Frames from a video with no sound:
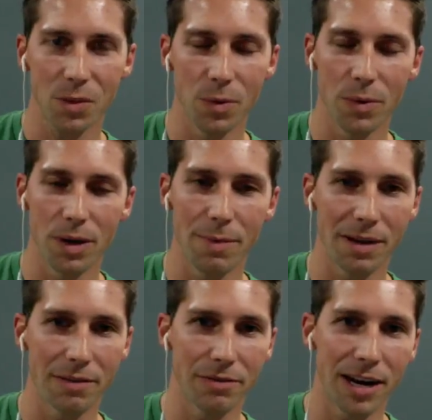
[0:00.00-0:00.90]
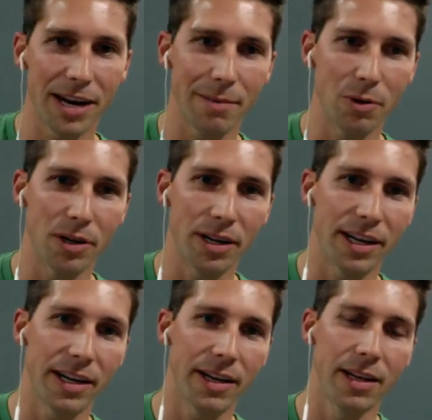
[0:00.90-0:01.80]
We went up on a Friday
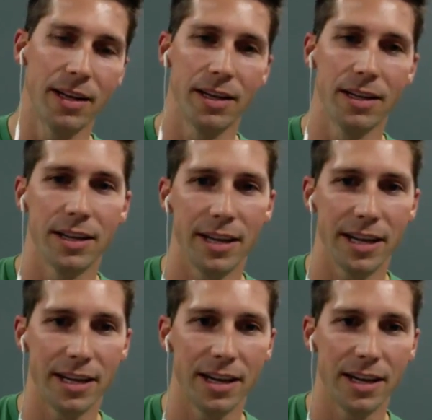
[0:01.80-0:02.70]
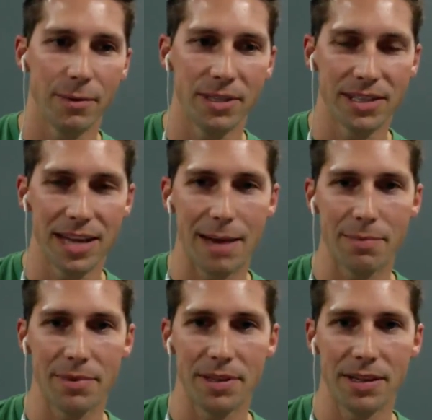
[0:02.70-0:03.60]
morning, and we
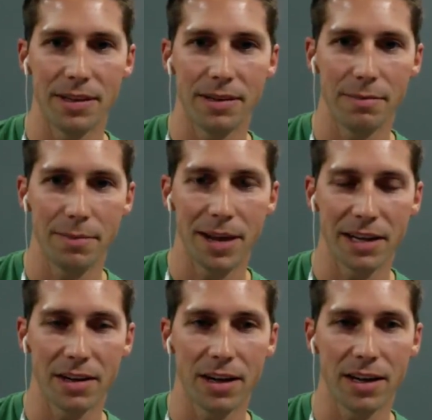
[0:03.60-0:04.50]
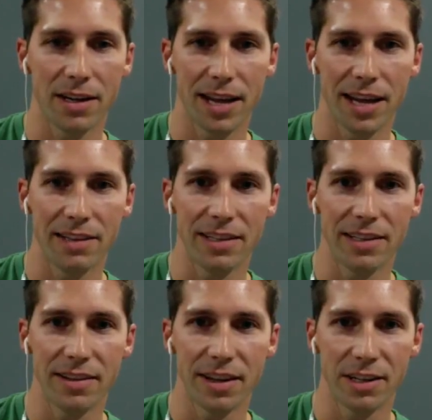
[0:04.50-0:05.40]
stopped in Mackinac
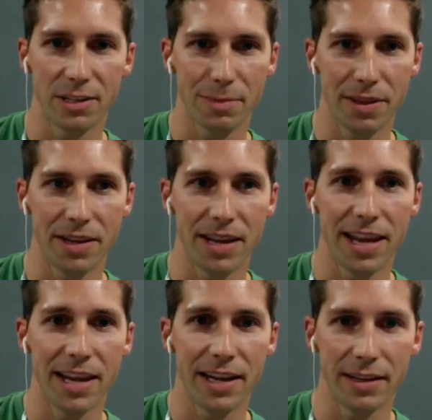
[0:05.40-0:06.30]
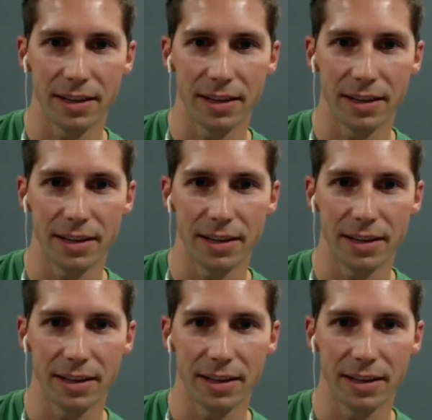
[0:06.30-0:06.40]
Island there, spent the day,